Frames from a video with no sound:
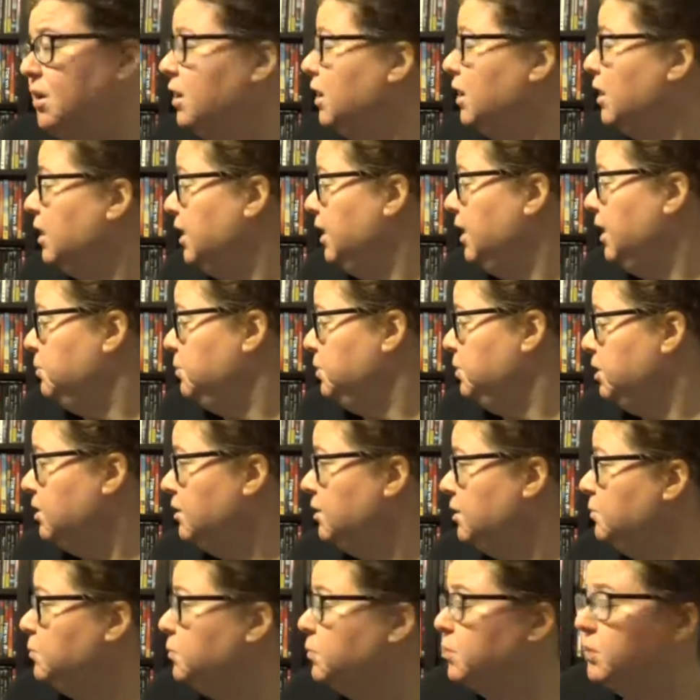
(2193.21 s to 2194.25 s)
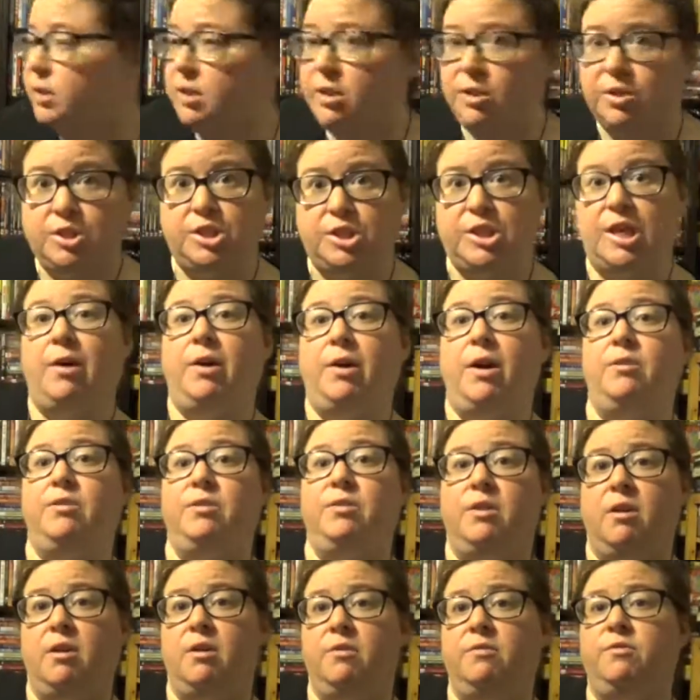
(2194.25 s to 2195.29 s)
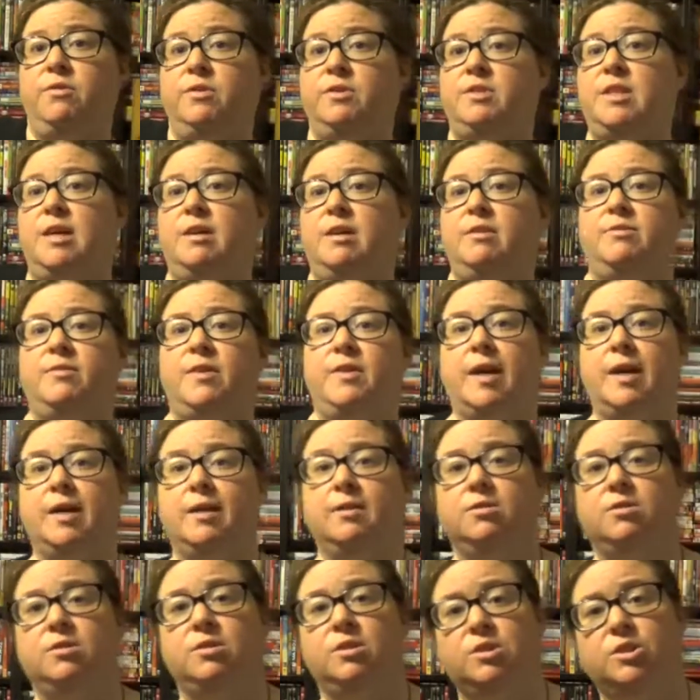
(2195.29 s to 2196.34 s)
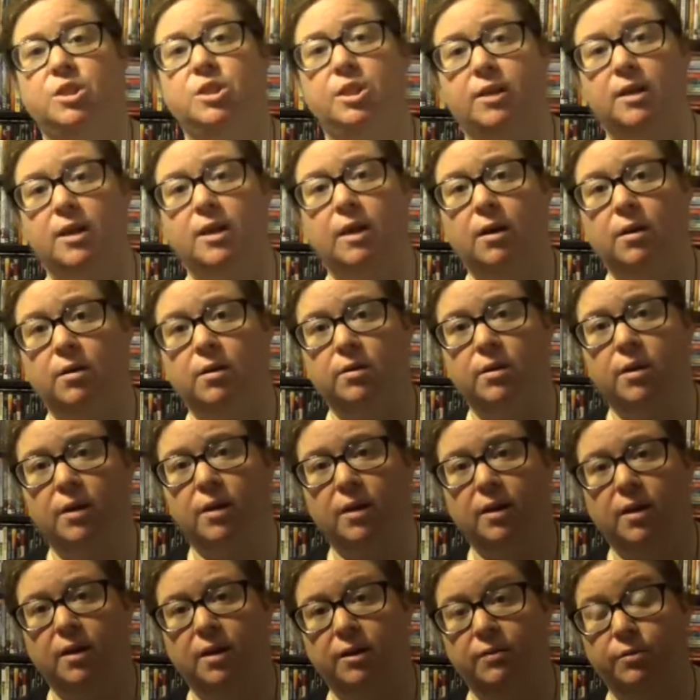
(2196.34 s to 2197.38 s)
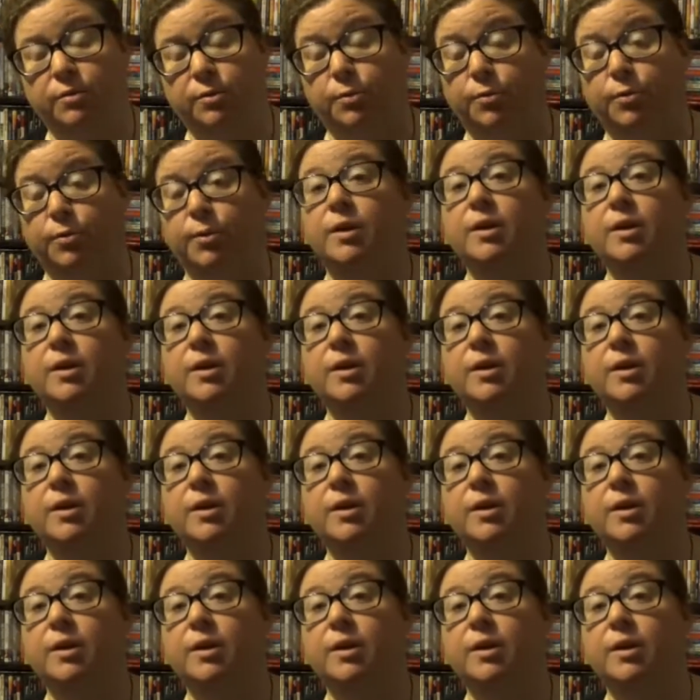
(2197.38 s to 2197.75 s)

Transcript: I am going to put a little shout out there for Day fans to check out if you